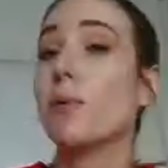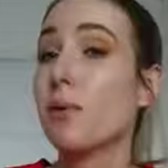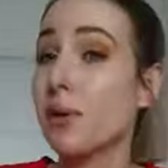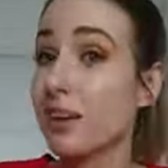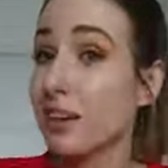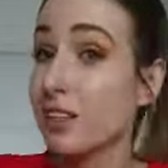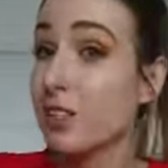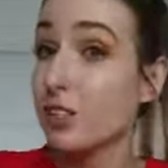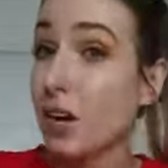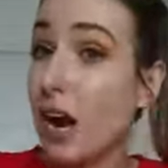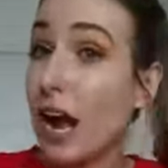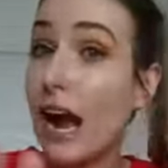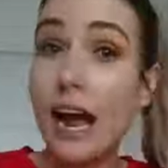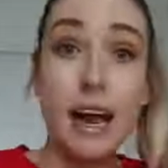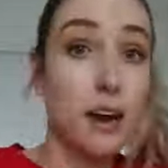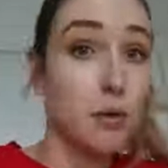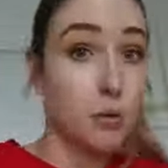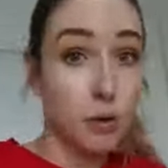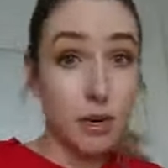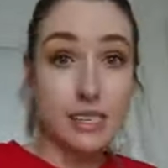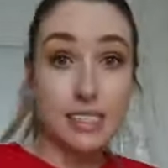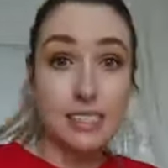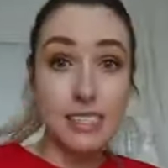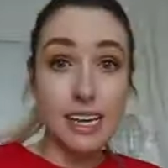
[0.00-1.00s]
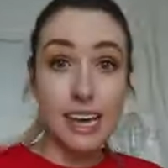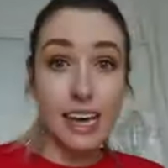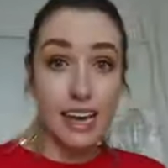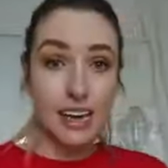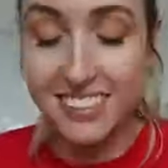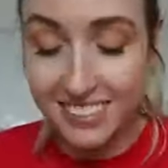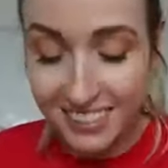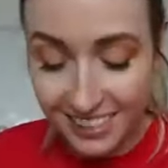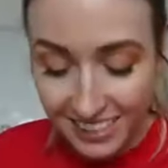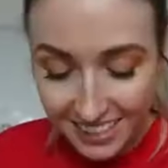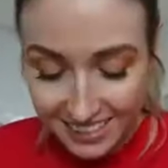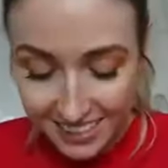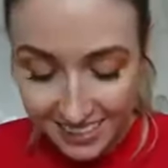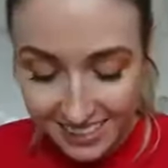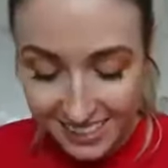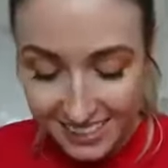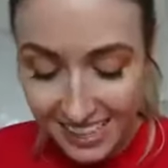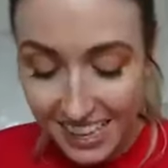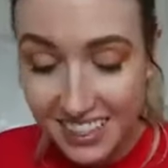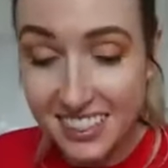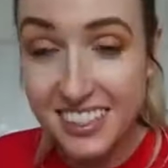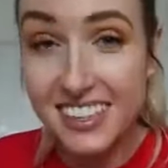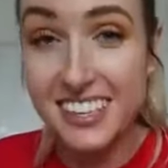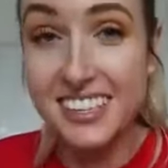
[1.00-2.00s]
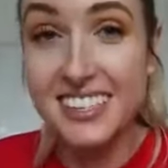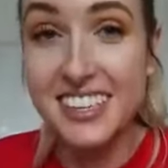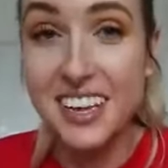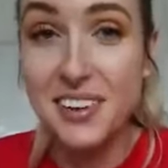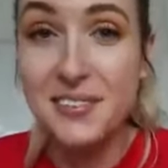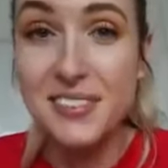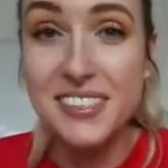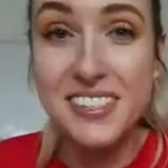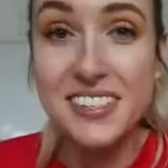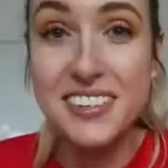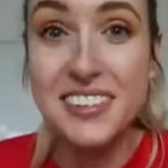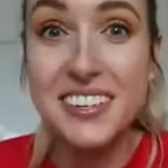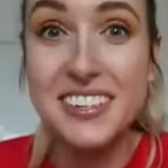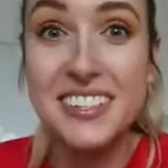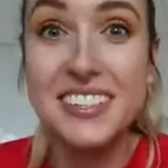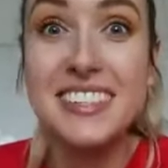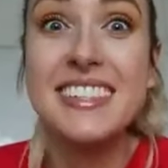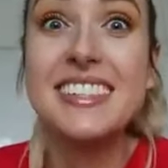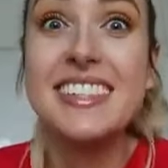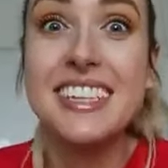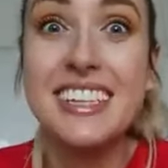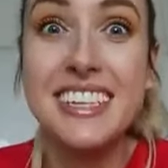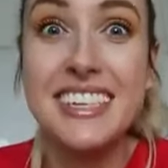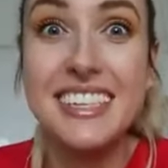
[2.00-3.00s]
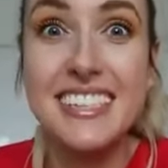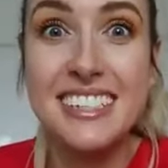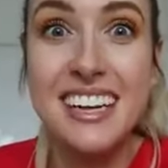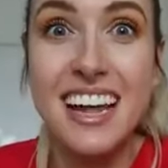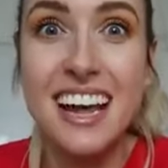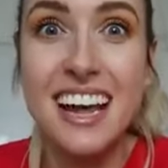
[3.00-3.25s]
but we're gonna try. We're gonna see. So let's set this up so you can see these